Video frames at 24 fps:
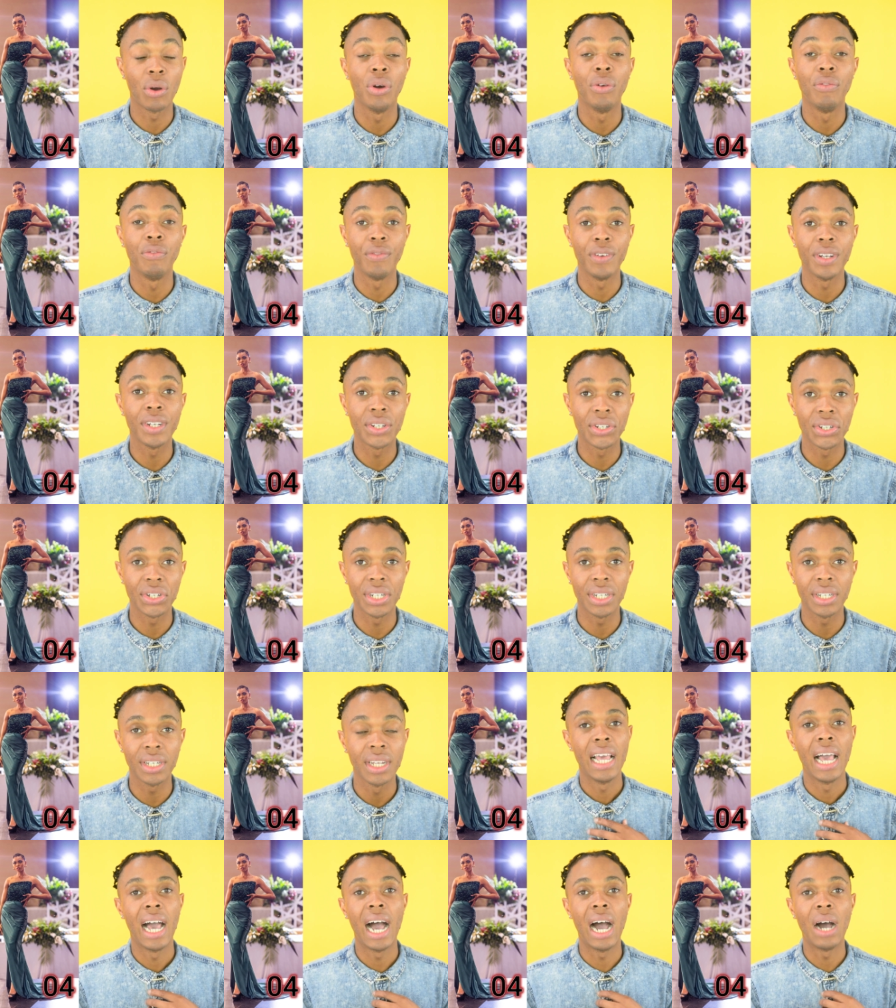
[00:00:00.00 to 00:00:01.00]
conviction,
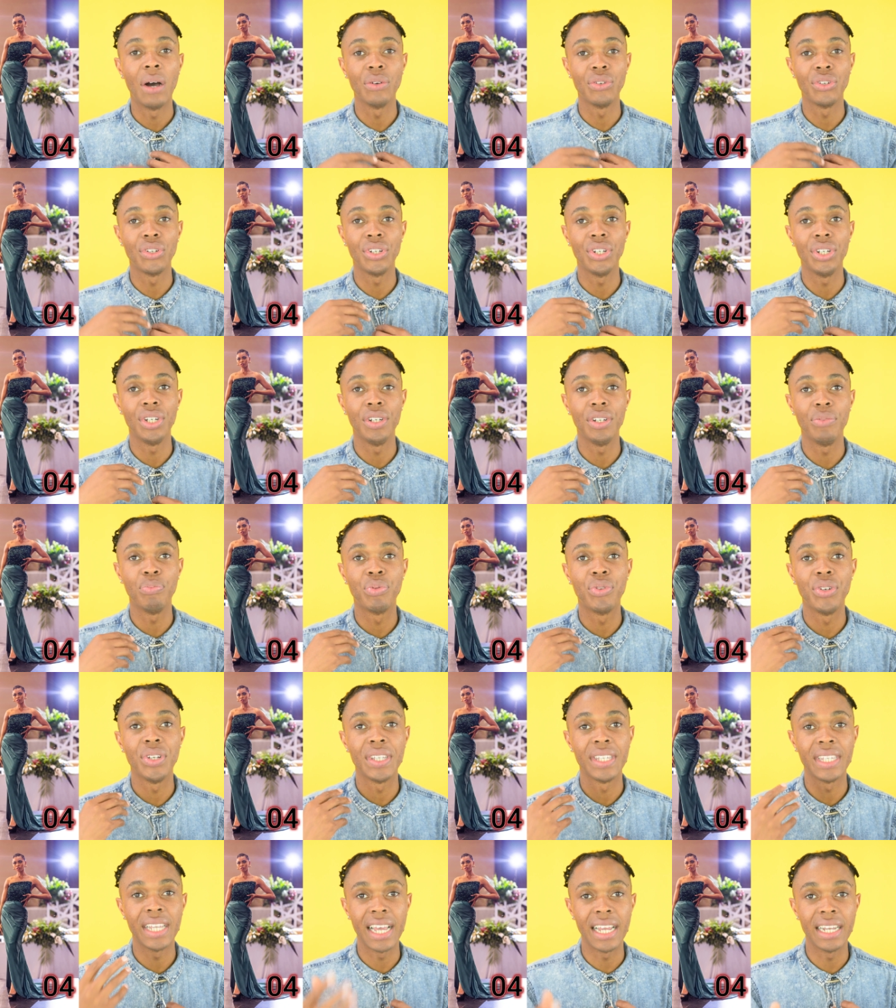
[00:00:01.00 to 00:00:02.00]
how she
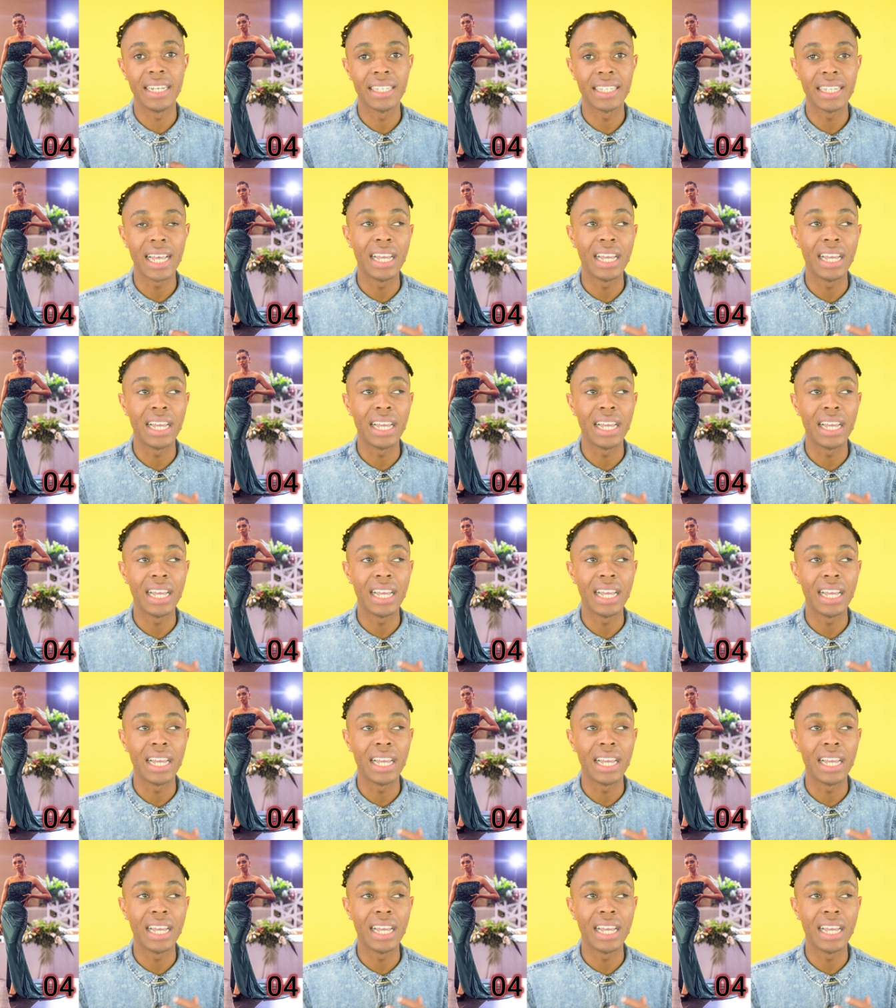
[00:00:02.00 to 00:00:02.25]
presents.